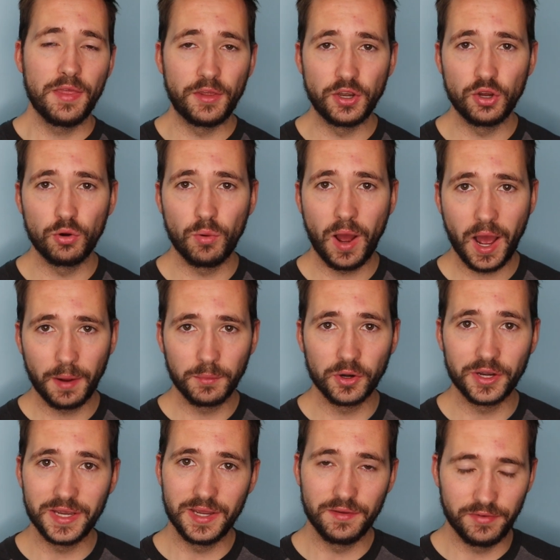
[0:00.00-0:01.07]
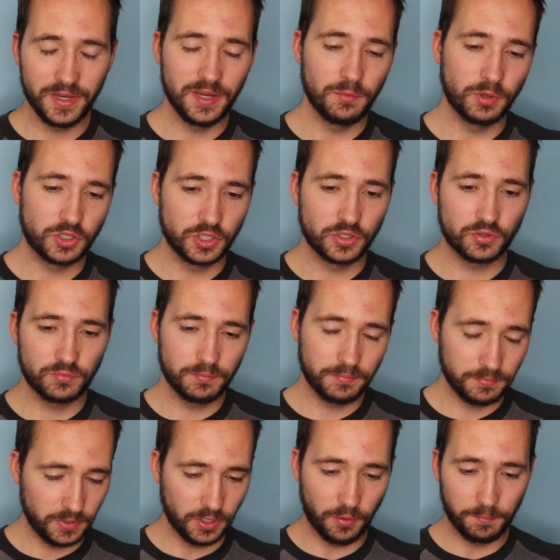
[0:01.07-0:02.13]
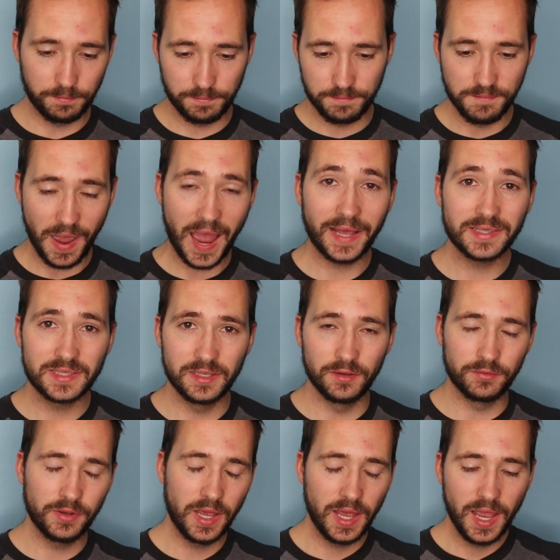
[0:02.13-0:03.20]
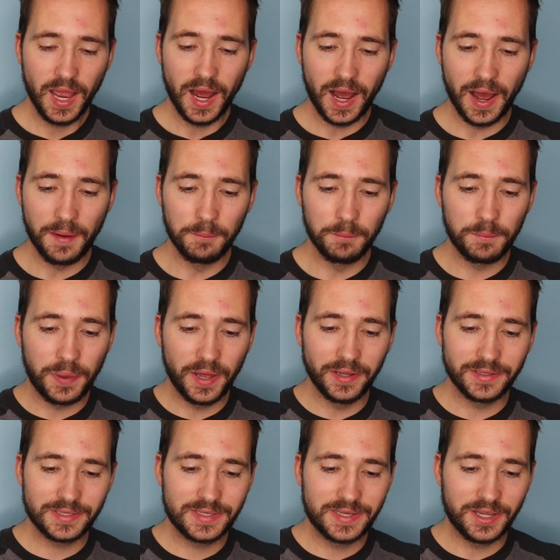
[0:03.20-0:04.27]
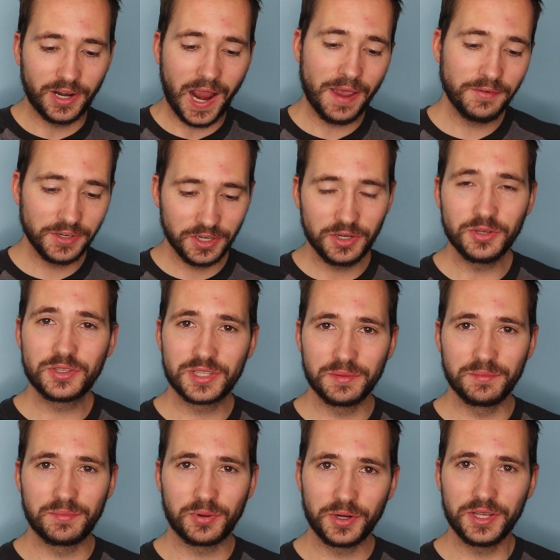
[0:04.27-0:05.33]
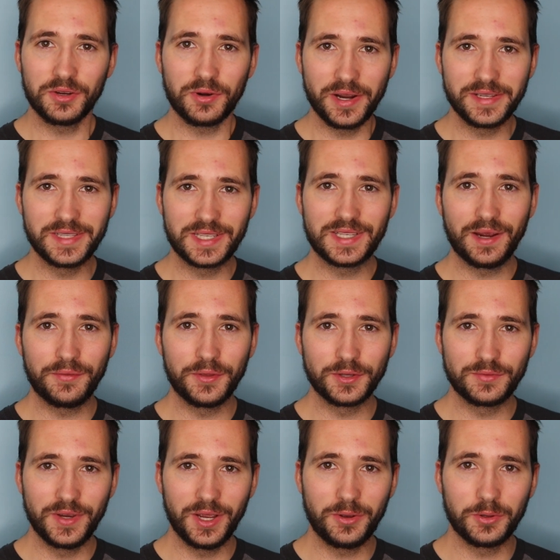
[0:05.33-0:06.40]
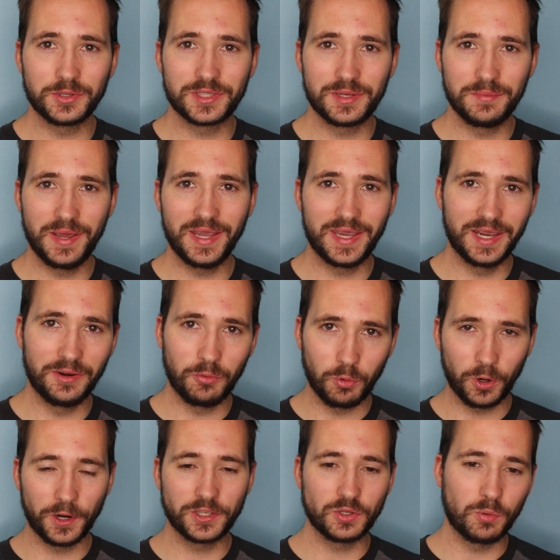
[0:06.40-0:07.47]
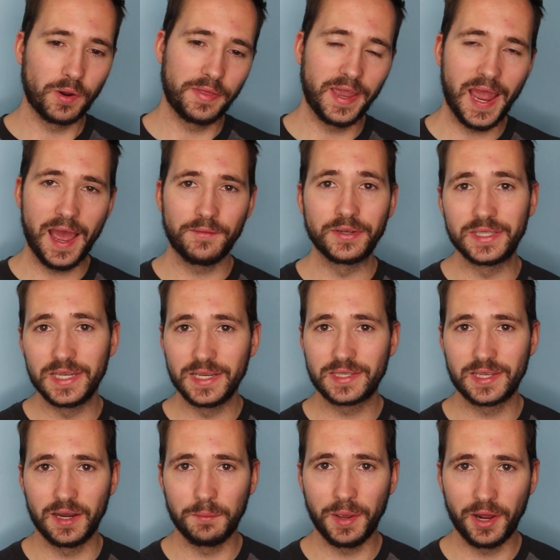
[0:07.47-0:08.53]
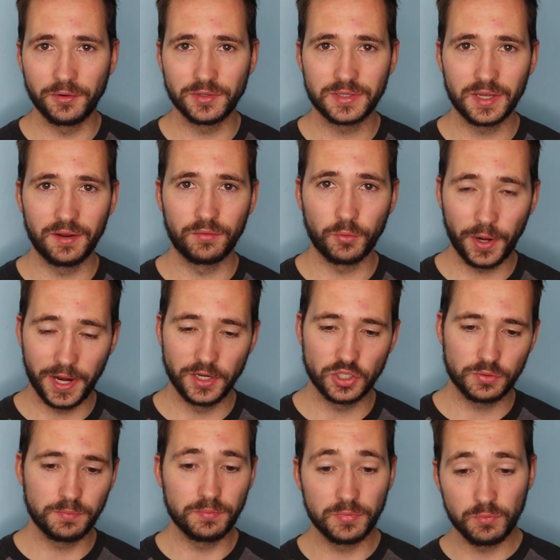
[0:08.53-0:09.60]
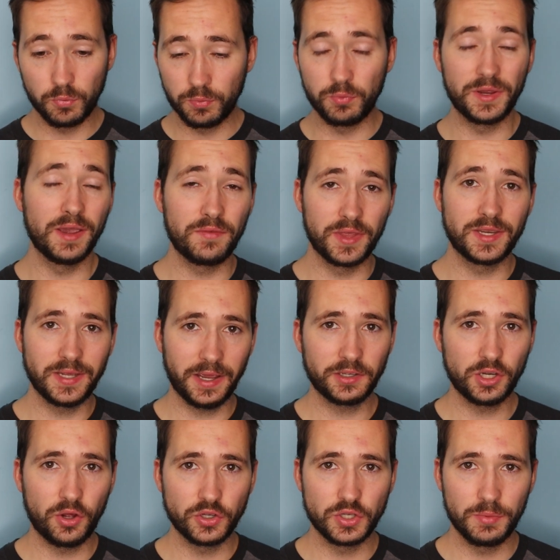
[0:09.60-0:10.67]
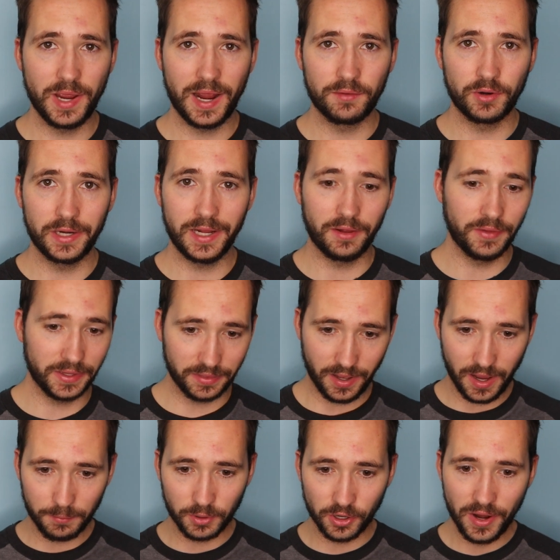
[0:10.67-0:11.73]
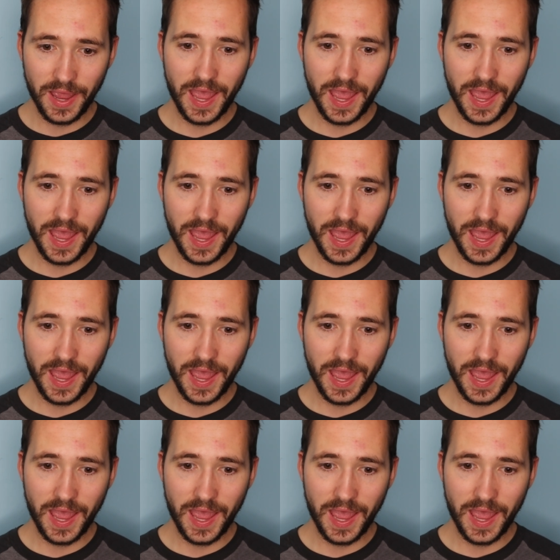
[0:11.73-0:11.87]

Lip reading: the new Hummer EV, which is, you know, massive. But they're having to do some pretty crazy stuff in those vehicles to make it work to where they have a decent amount of range given the technology we have right now. Like the Hummer